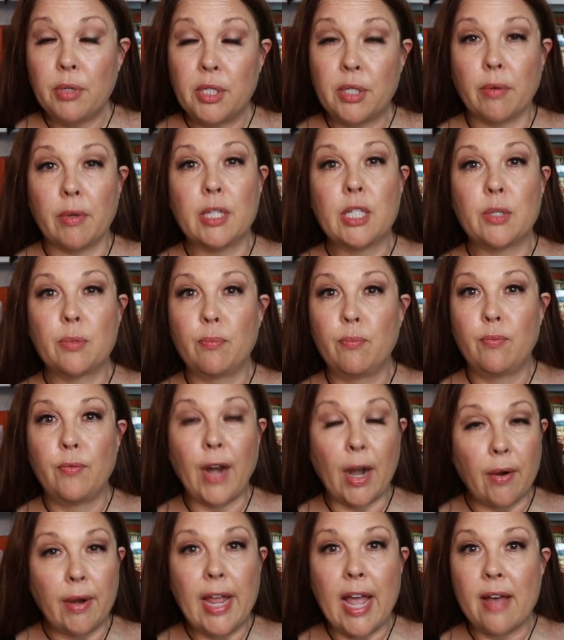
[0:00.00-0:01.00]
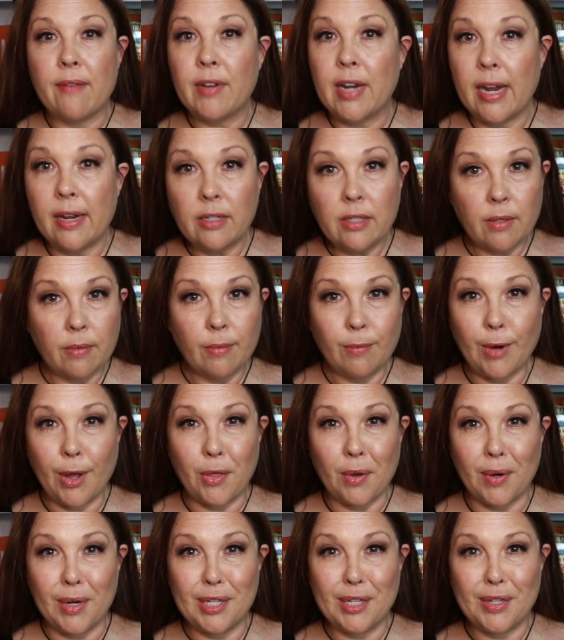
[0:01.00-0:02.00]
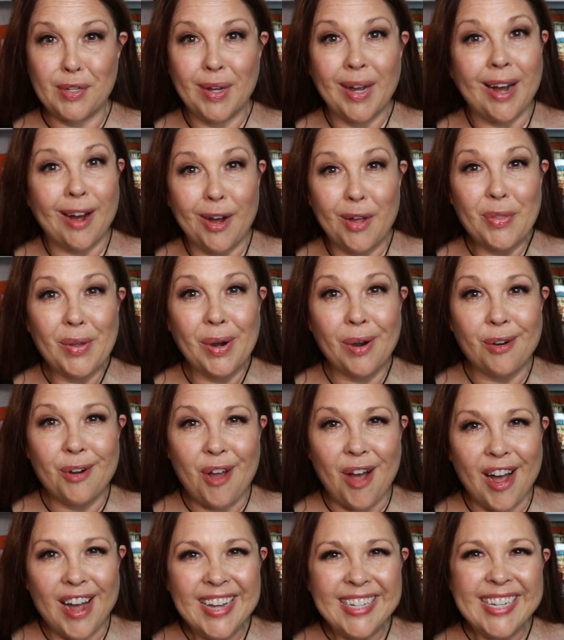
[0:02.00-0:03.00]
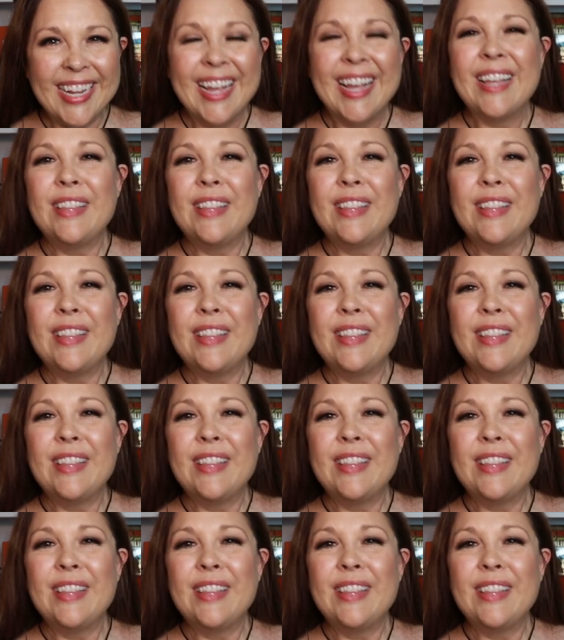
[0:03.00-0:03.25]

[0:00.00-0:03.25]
so it's very evident whether it's on there or not,